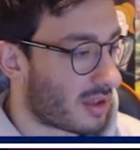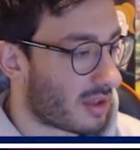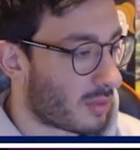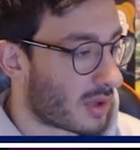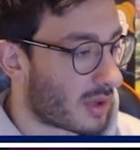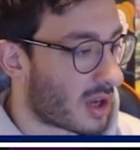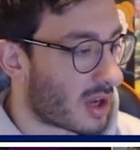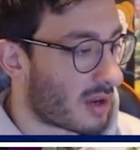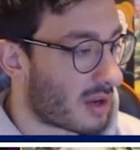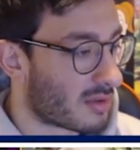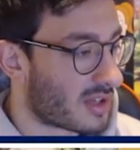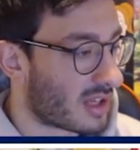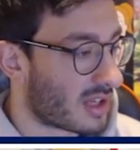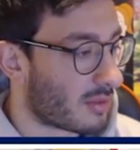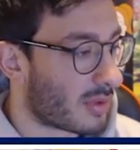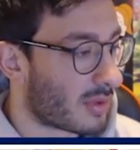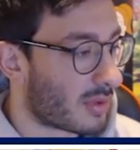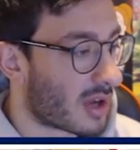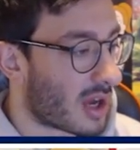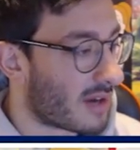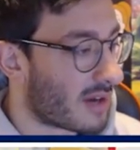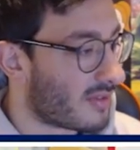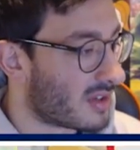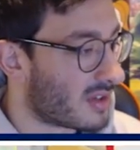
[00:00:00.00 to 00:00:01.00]
we
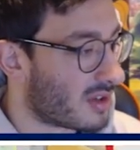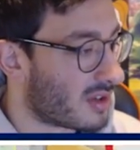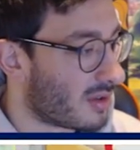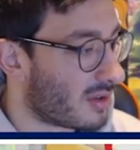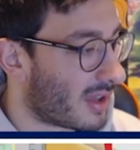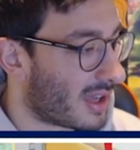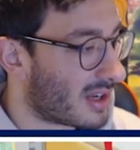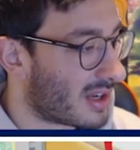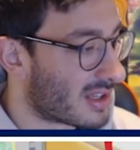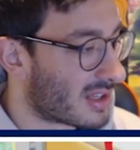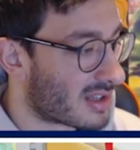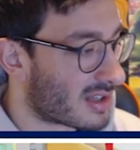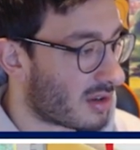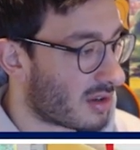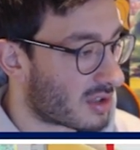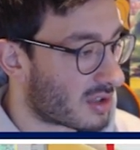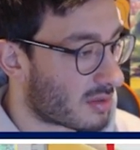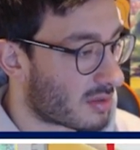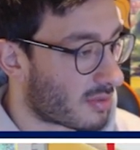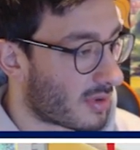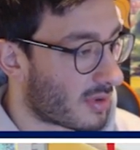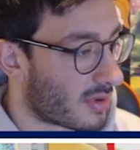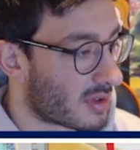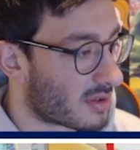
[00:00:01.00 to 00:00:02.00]
can't even do that as long as
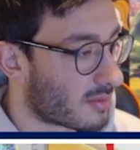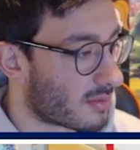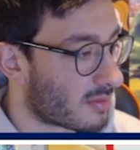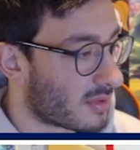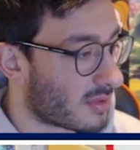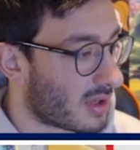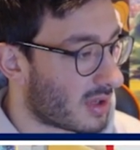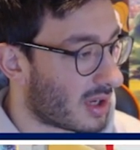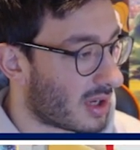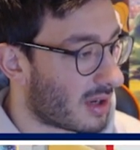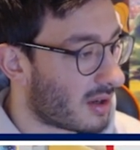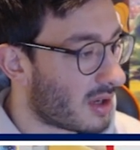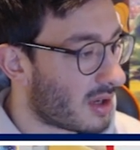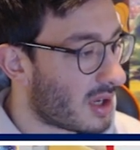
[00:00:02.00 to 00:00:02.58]
yeah.